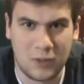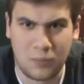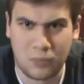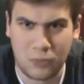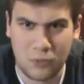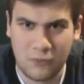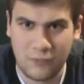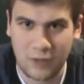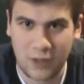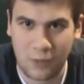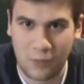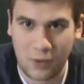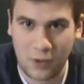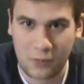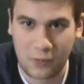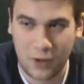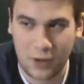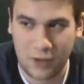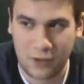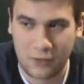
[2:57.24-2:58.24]
proving it
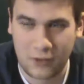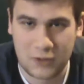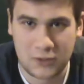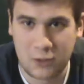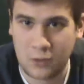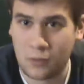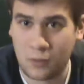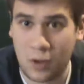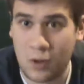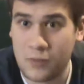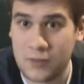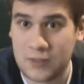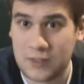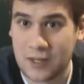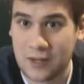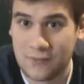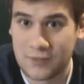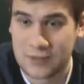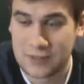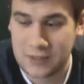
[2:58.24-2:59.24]
one way or another, because it will always
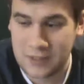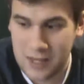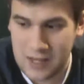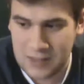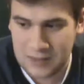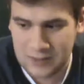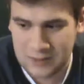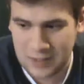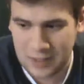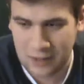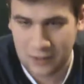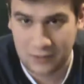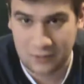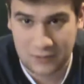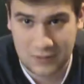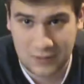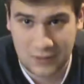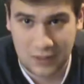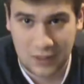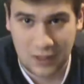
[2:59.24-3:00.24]
have its
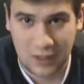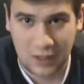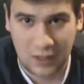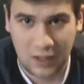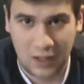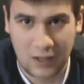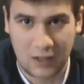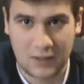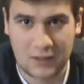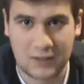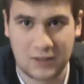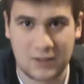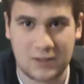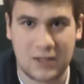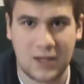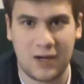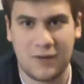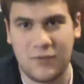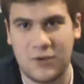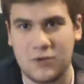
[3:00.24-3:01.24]
naysayers. And it's
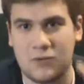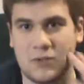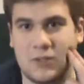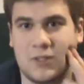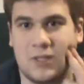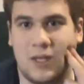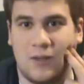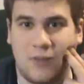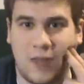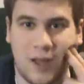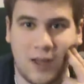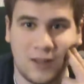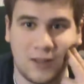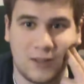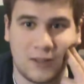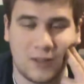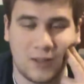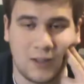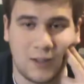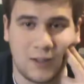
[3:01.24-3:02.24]
kind of interesting
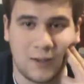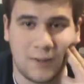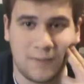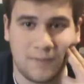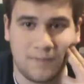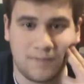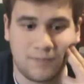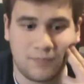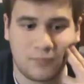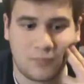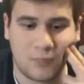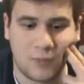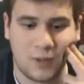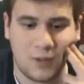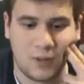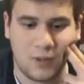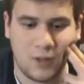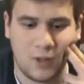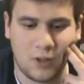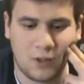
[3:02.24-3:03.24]
that,
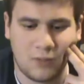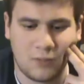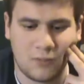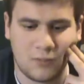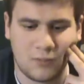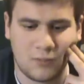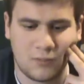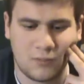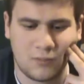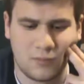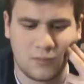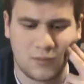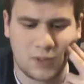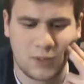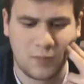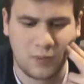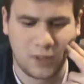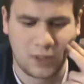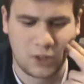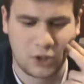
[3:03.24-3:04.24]
you know,
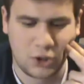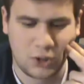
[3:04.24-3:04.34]
someone like